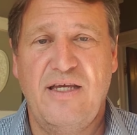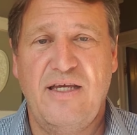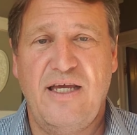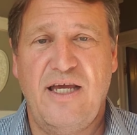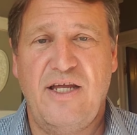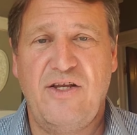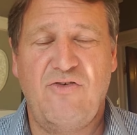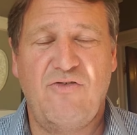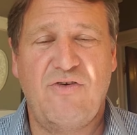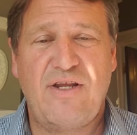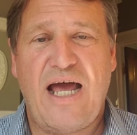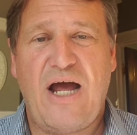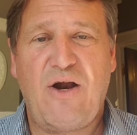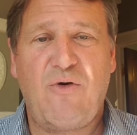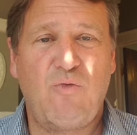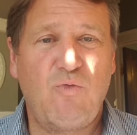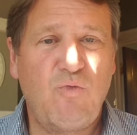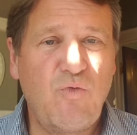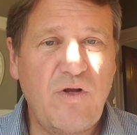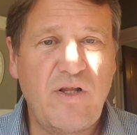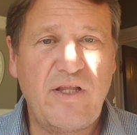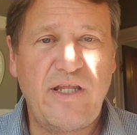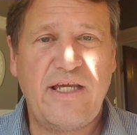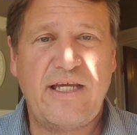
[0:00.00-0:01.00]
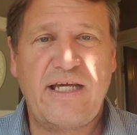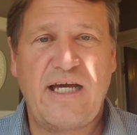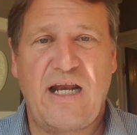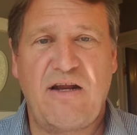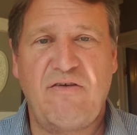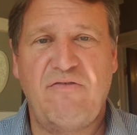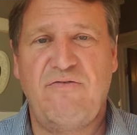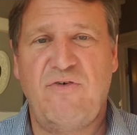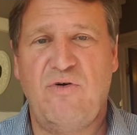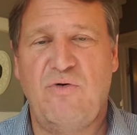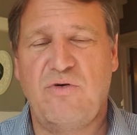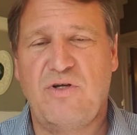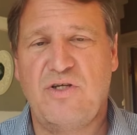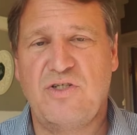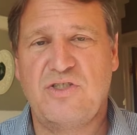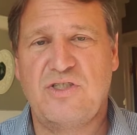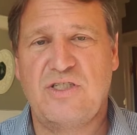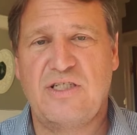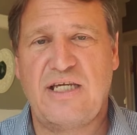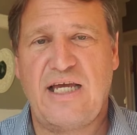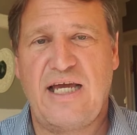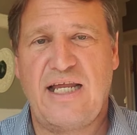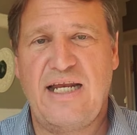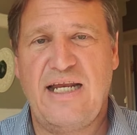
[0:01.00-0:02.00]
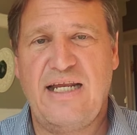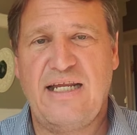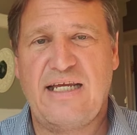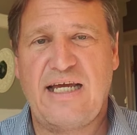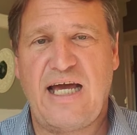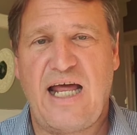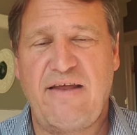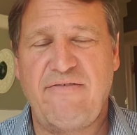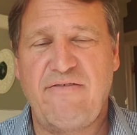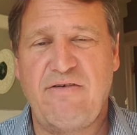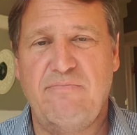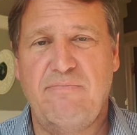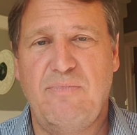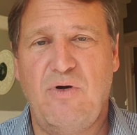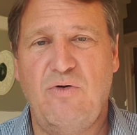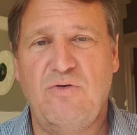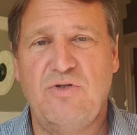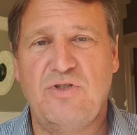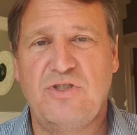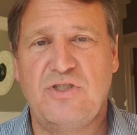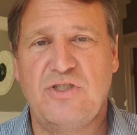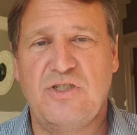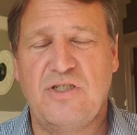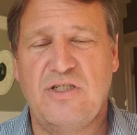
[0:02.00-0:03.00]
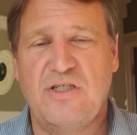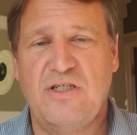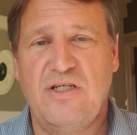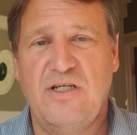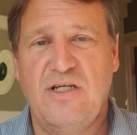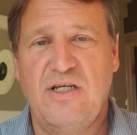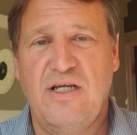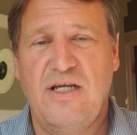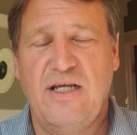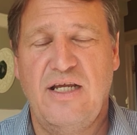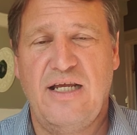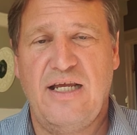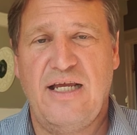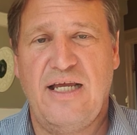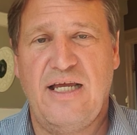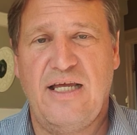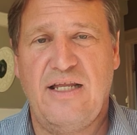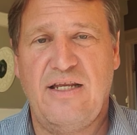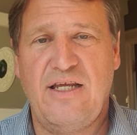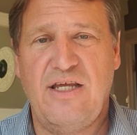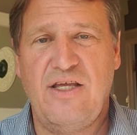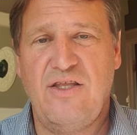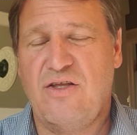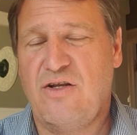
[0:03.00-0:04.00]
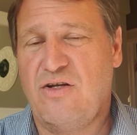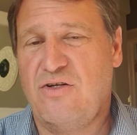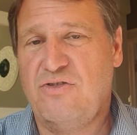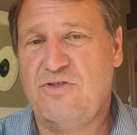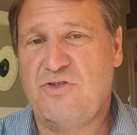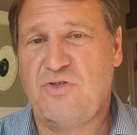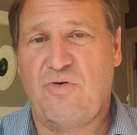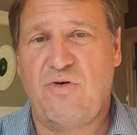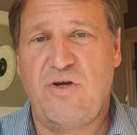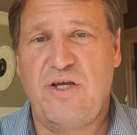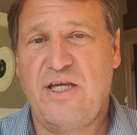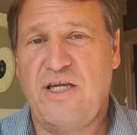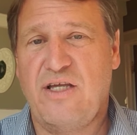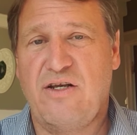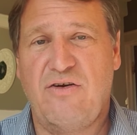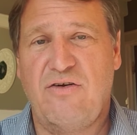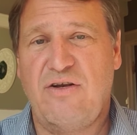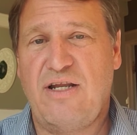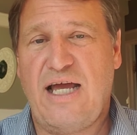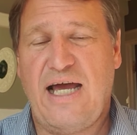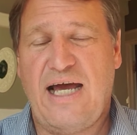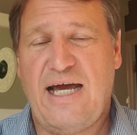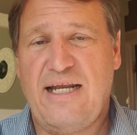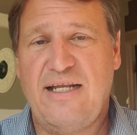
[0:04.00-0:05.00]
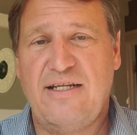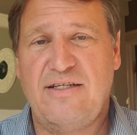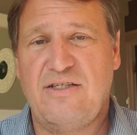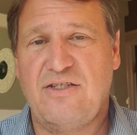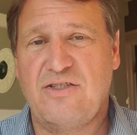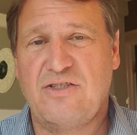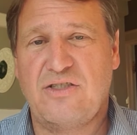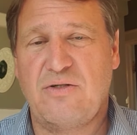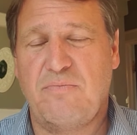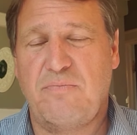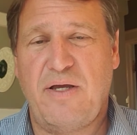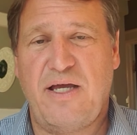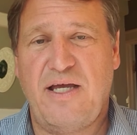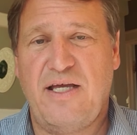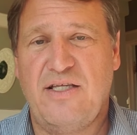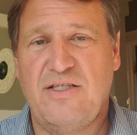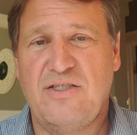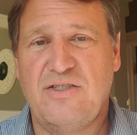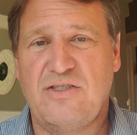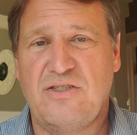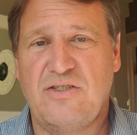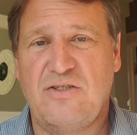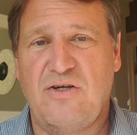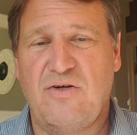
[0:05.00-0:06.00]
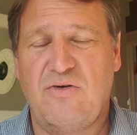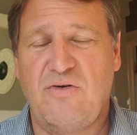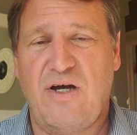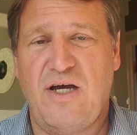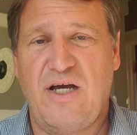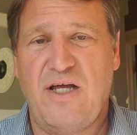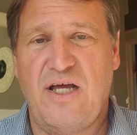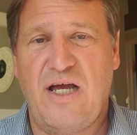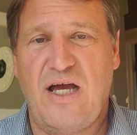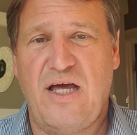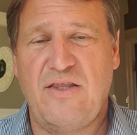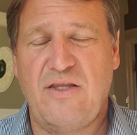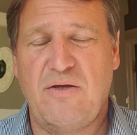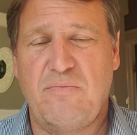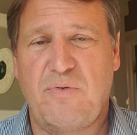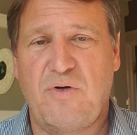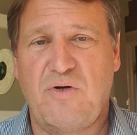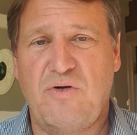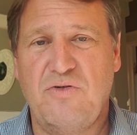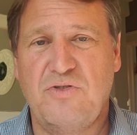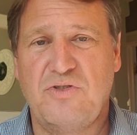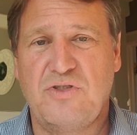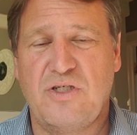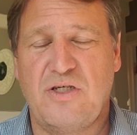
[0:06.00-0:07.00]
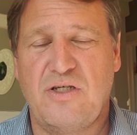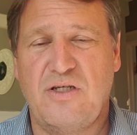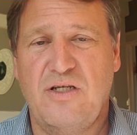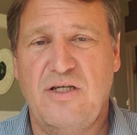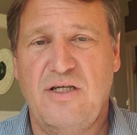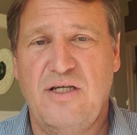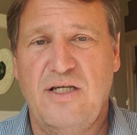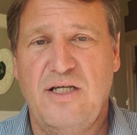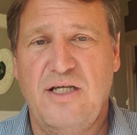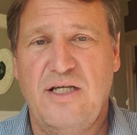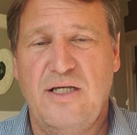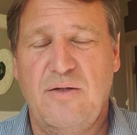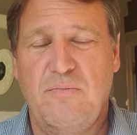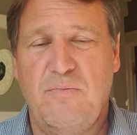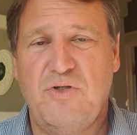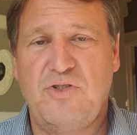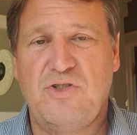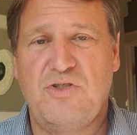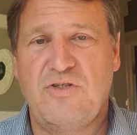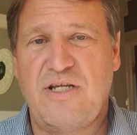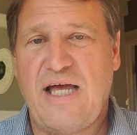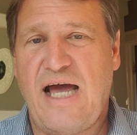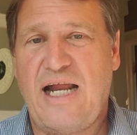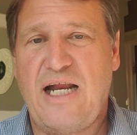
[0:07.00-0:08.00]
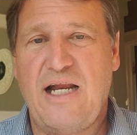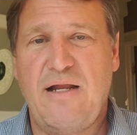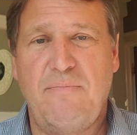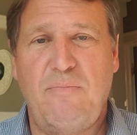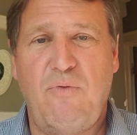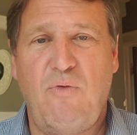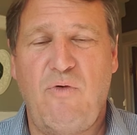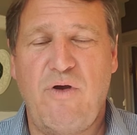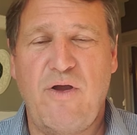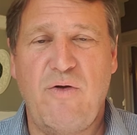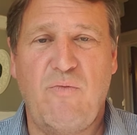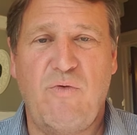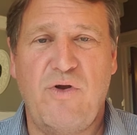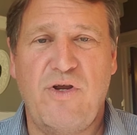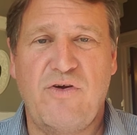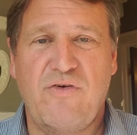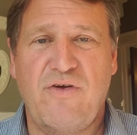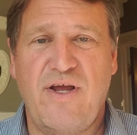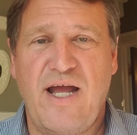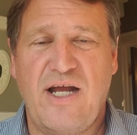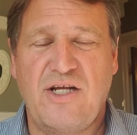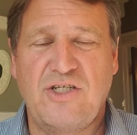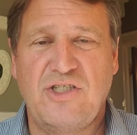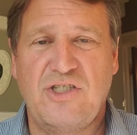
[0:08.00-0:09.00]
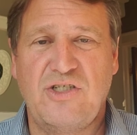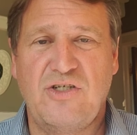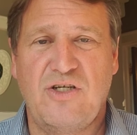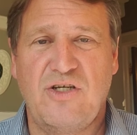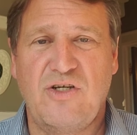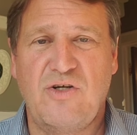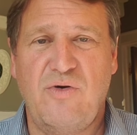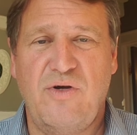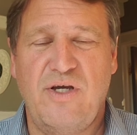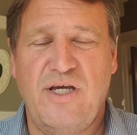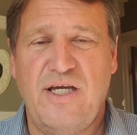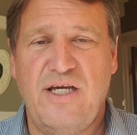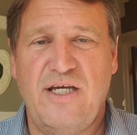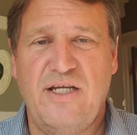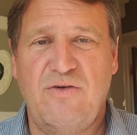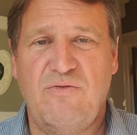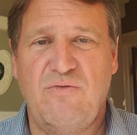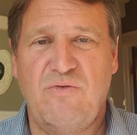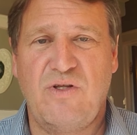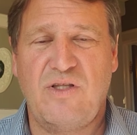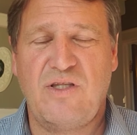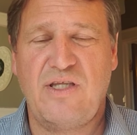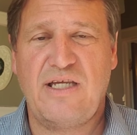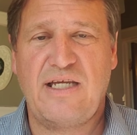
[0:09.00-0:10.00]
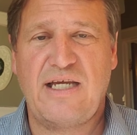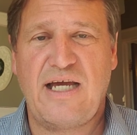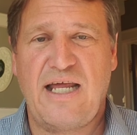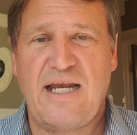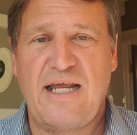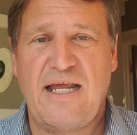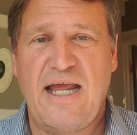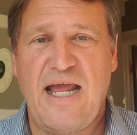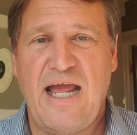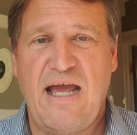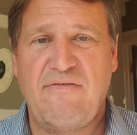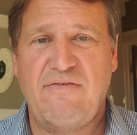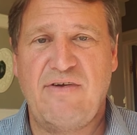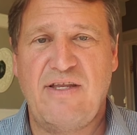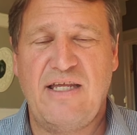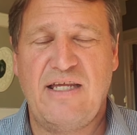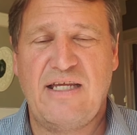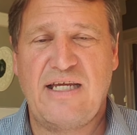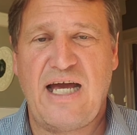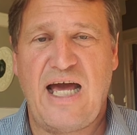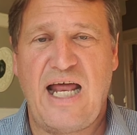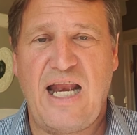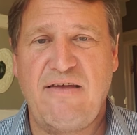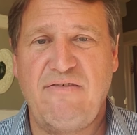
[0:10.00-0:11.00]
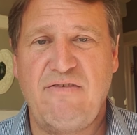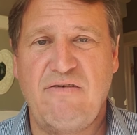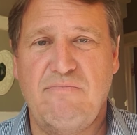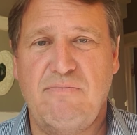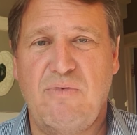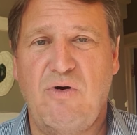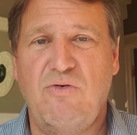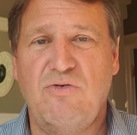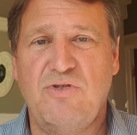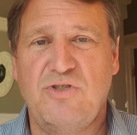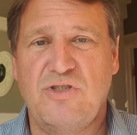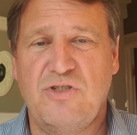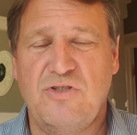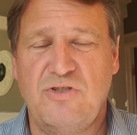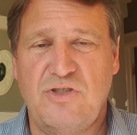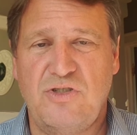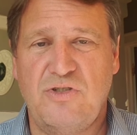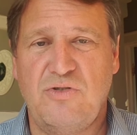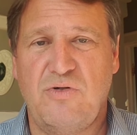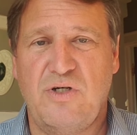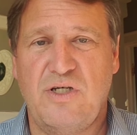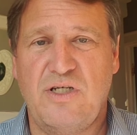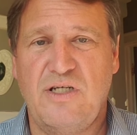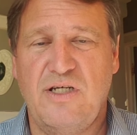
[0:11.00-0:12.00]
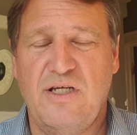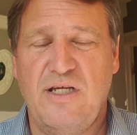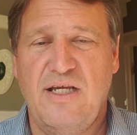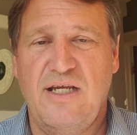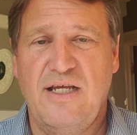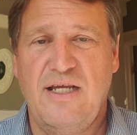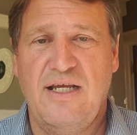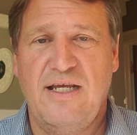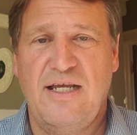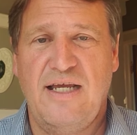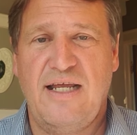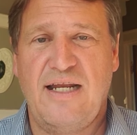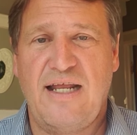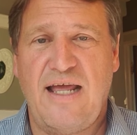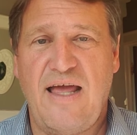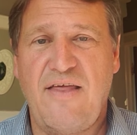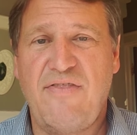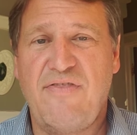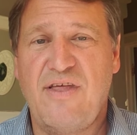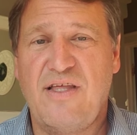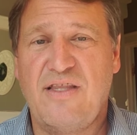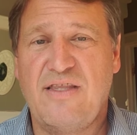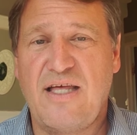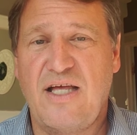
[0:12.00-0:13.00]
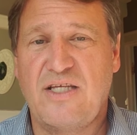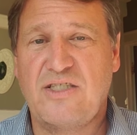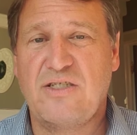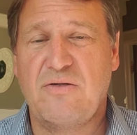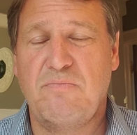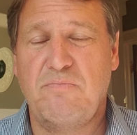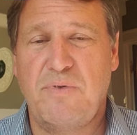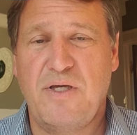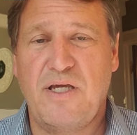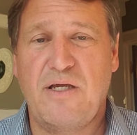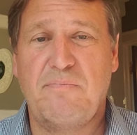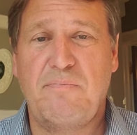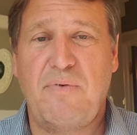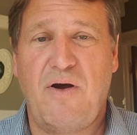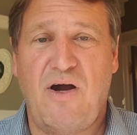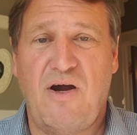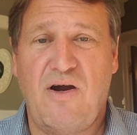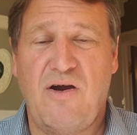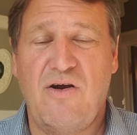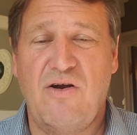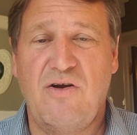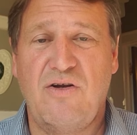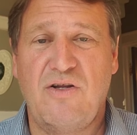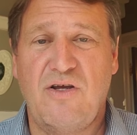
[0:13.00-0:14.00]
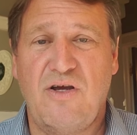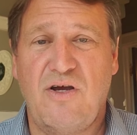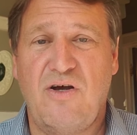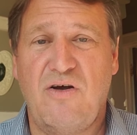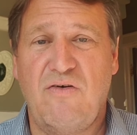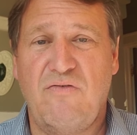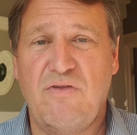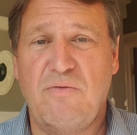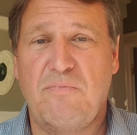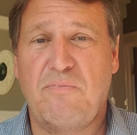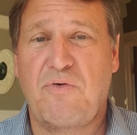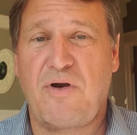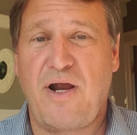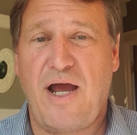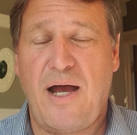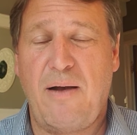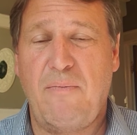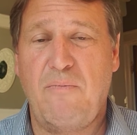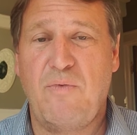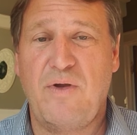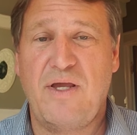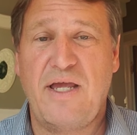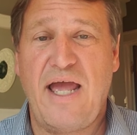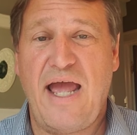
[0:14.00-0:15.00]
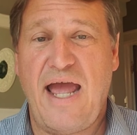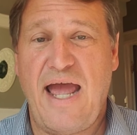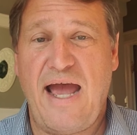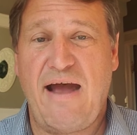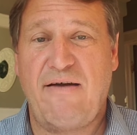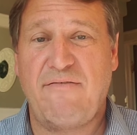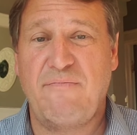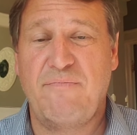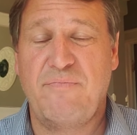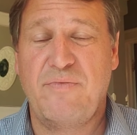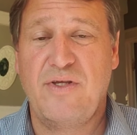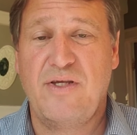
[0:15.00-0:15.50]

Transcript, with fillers: and you're not really kind of focusing on any kind of emotion and either enjoying it or not. It just depends, you know, on, on the person. But you're not at the point where you're actually going to go ahead and really kind of have any kind of emotion to it. And I think that's a big part of the problem we have.